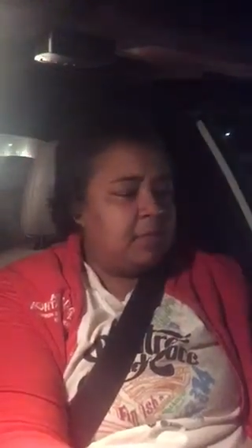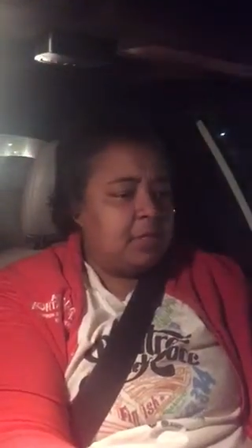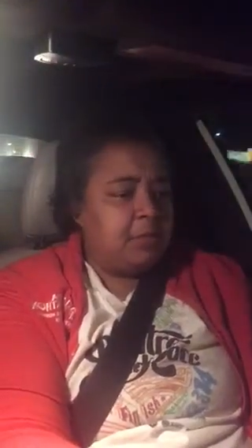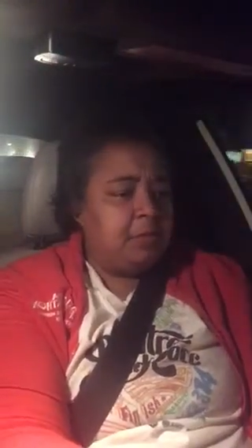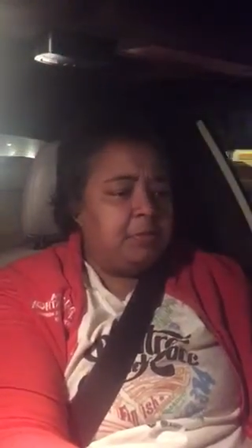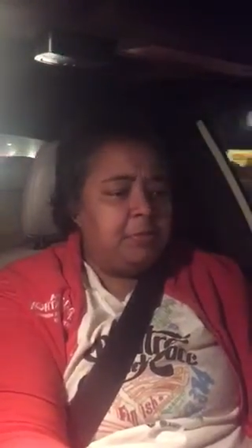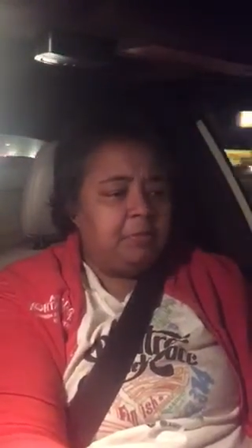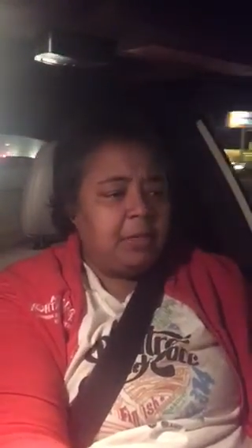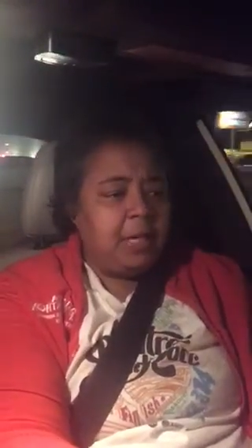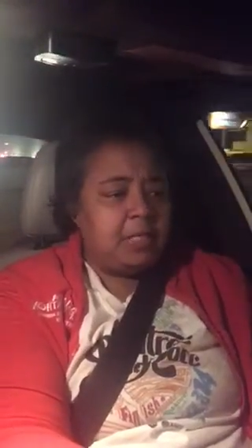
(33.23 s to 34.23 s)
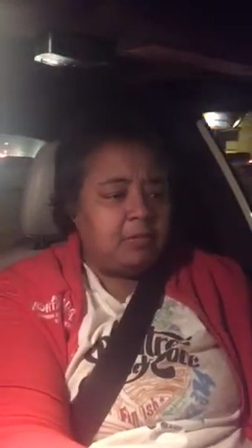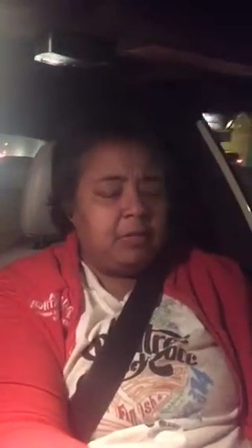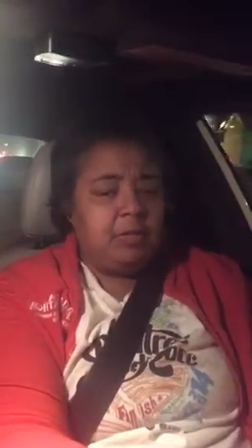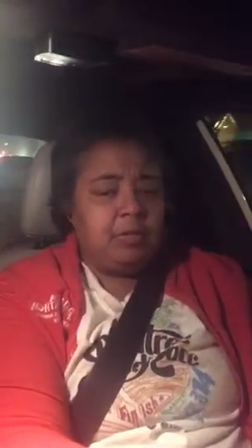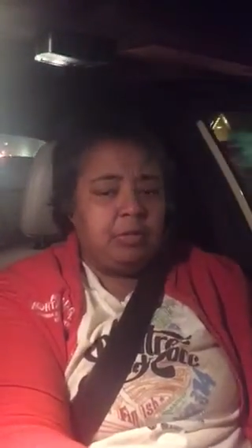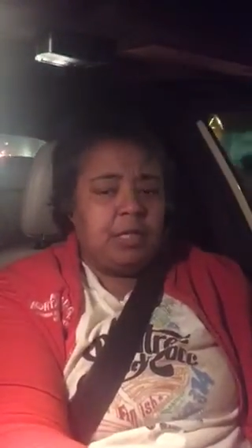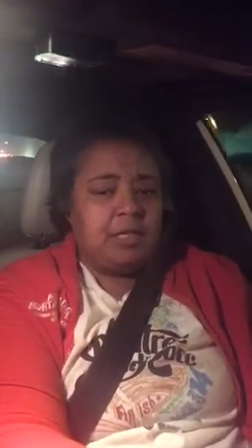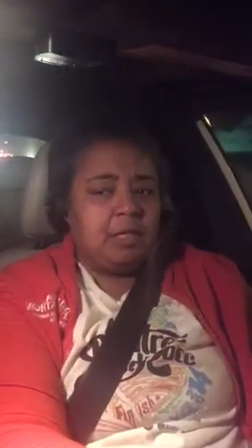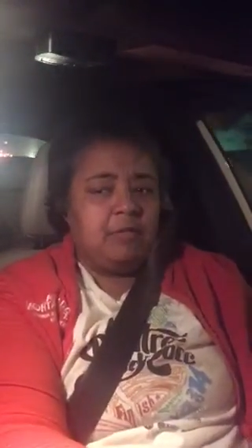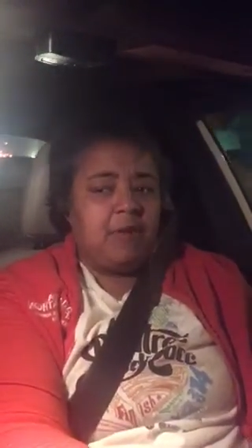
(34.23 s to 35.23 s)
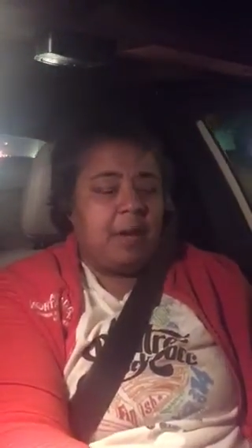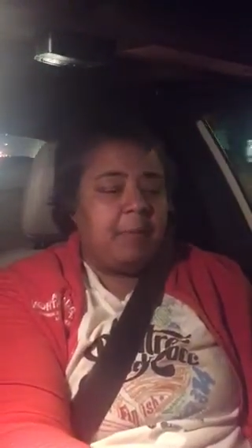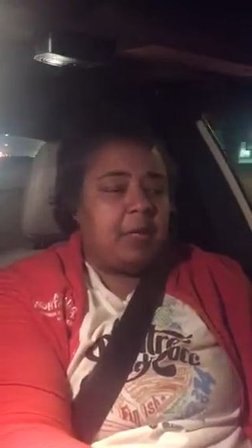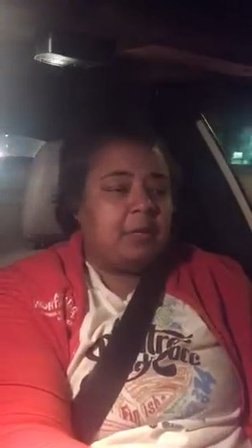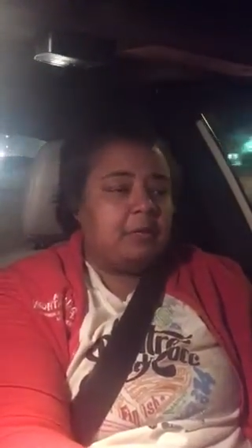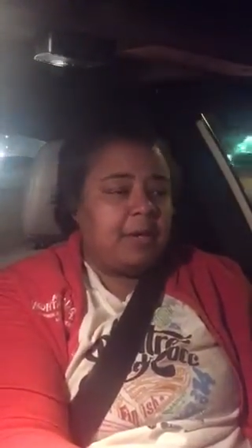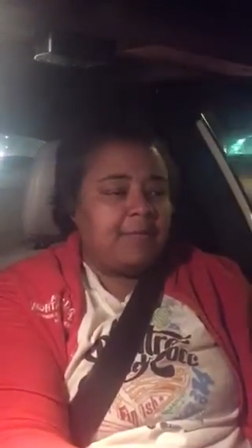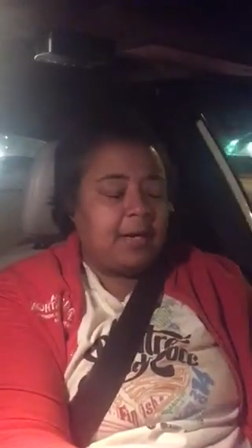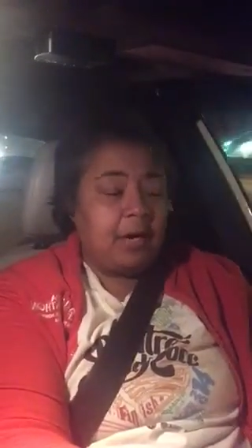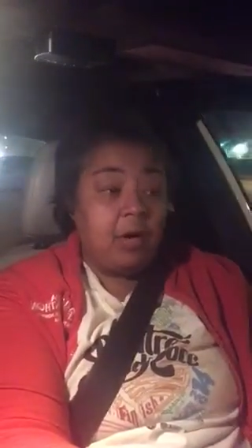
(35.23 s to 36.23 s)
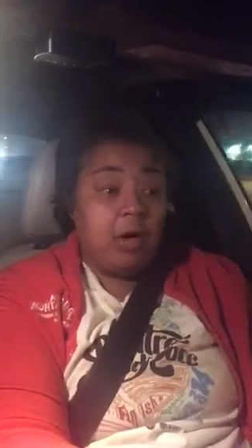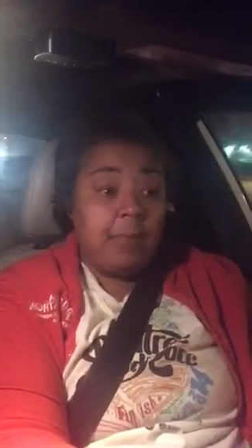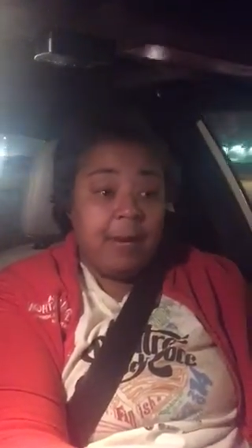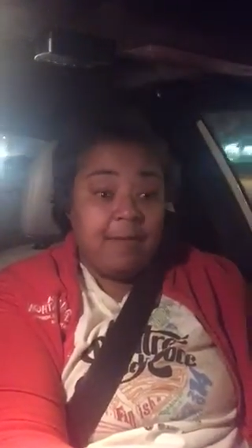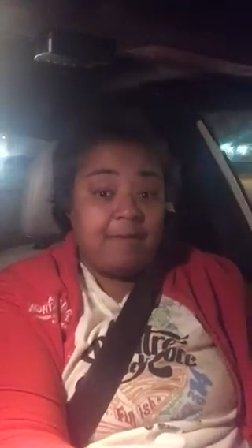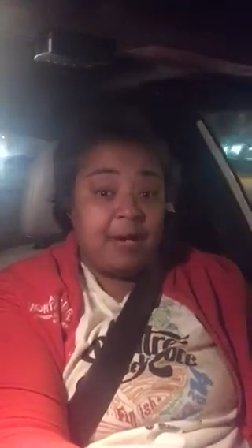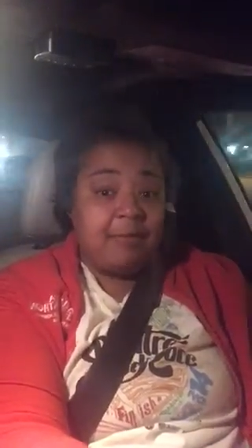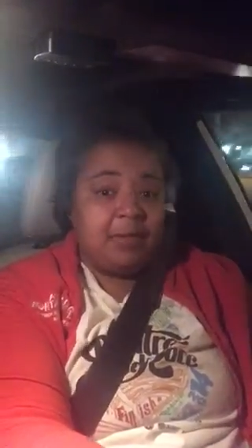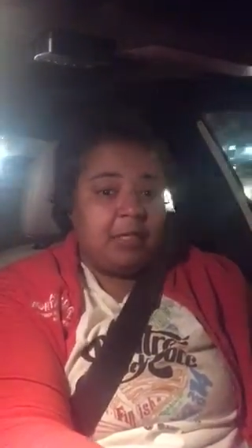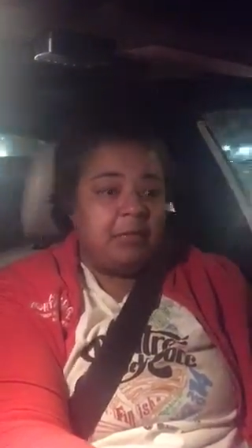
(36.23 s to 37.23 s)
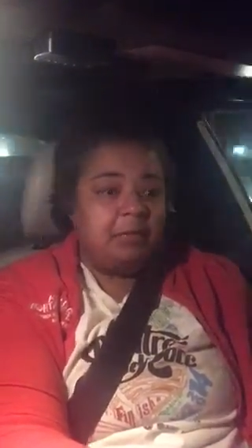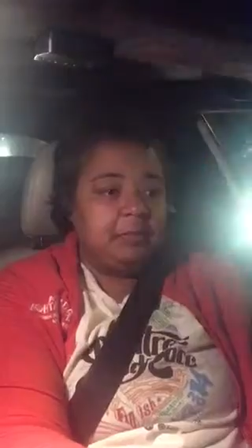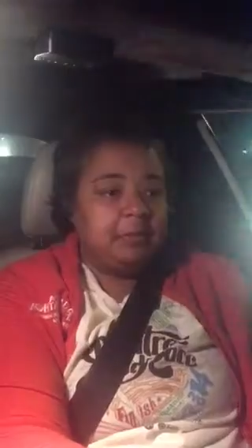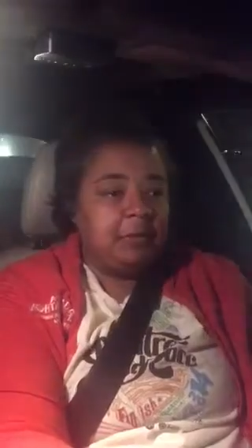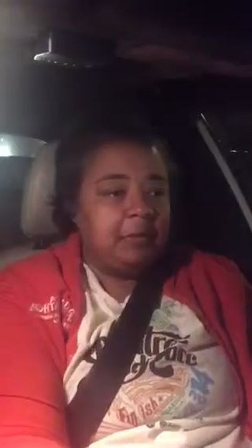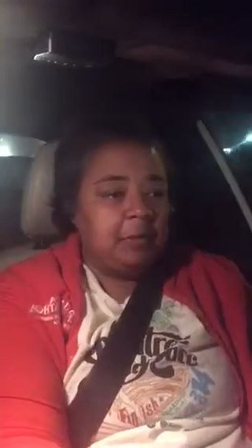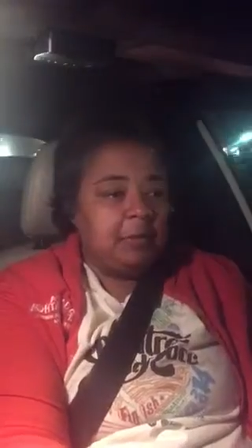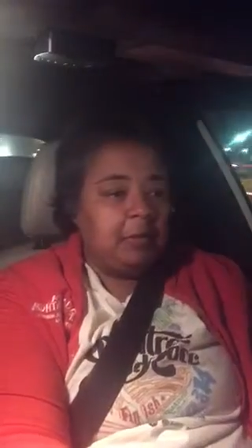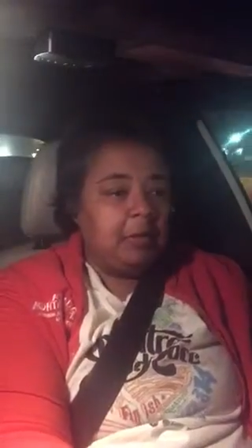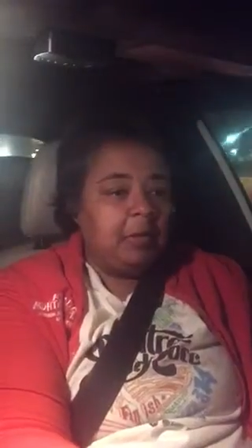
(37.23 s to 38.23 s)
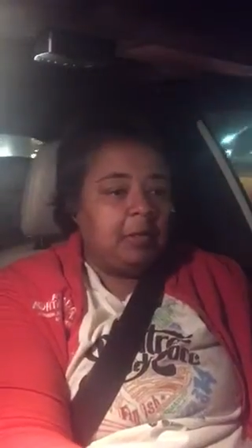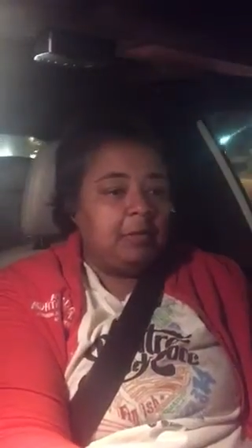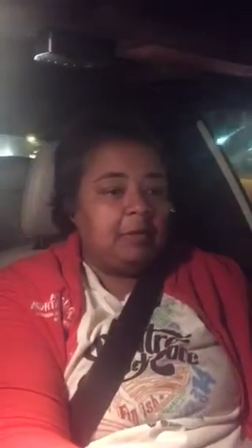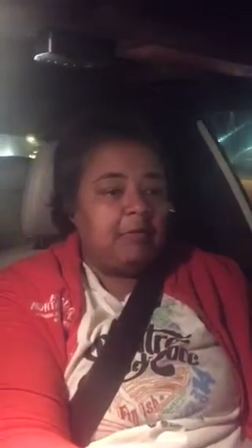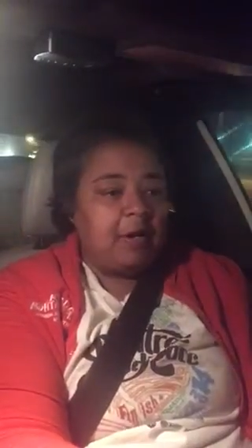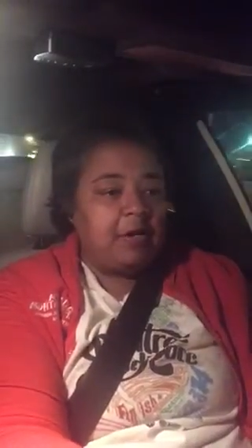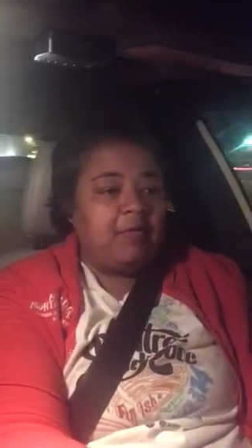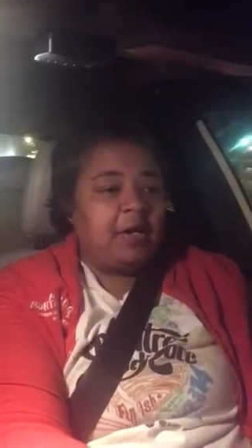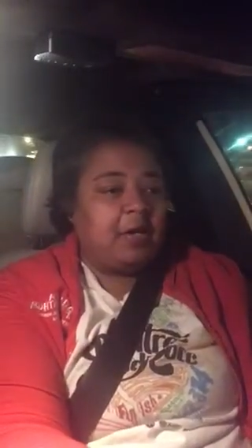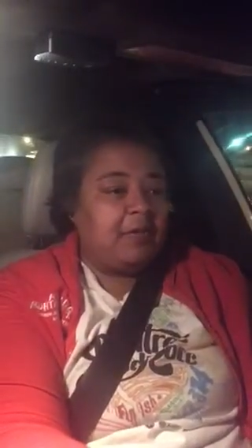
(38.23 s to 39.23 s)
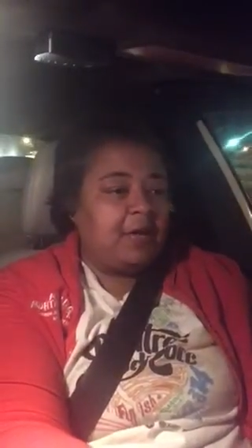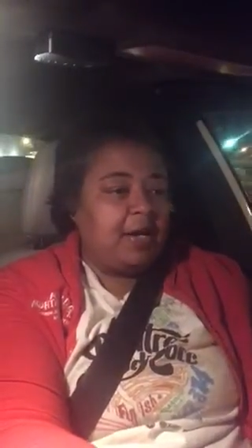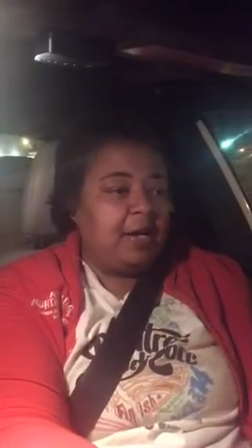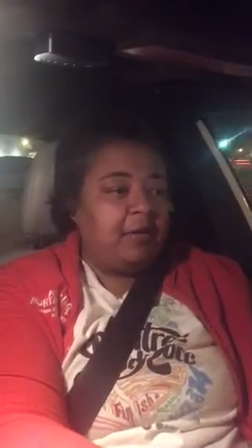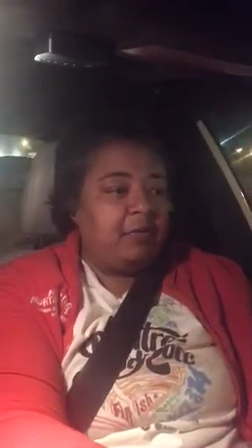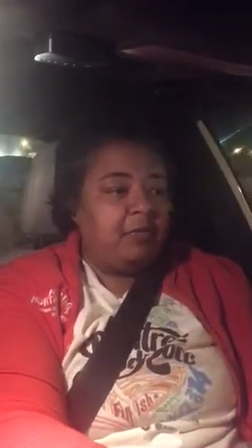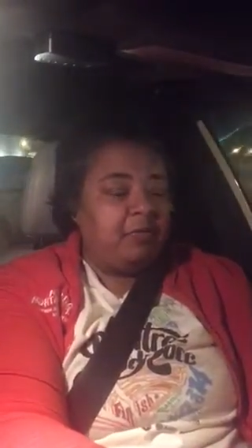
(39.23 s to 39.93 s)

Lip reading: So, they got some real cool things at Five Below. I forgot all about Five Below. You know, if I had